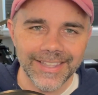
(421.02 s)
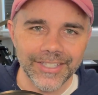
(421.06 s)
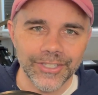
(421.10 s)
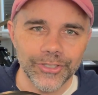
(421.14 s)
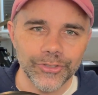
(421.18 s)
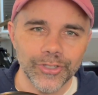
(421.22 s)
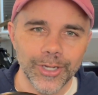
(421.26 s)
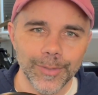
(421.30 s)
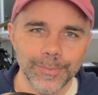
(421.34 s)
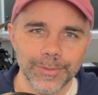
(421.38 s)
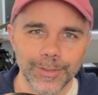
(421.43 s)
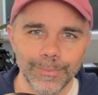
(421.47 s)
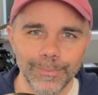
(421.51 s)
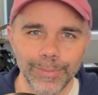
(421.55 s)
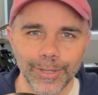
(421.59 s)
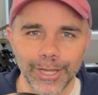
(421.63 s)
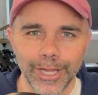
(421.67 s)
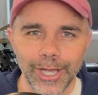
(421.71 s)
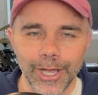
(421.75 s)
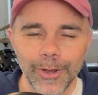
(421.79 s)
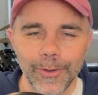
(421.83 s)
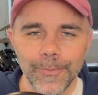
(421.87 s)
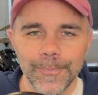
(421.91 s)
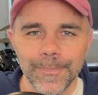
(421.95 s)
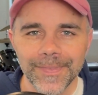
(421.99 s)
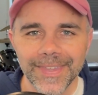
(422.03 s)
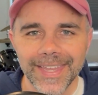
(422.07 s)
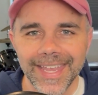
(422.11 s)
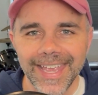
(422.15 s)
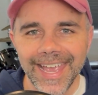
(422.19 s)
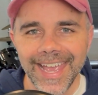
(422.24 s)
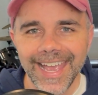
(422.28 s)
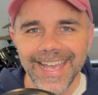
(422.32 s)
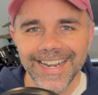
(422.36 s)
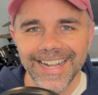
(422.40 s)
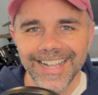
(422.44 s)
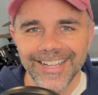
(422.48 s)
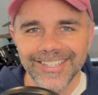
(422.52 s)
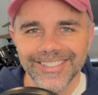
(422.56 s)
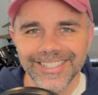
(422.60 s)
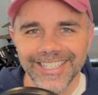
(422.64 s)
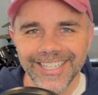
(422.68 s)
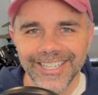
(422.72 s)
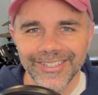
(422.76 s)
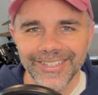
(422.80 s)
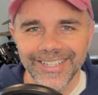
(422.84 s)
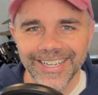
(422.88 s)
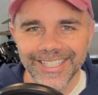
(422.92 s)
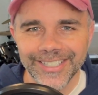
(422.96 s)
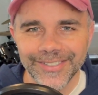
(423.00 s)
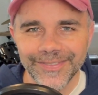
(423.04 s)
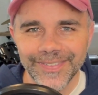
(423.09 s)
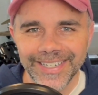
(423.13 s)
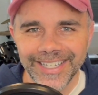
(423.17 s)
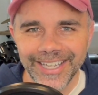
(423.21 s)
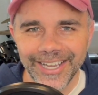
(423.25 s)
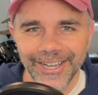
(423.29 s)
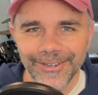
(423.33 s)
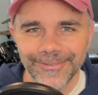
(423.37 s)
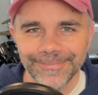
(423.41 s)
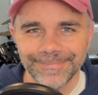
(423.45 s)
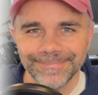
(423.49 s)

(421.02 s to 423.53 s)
the description below, and I'll see you in the next video.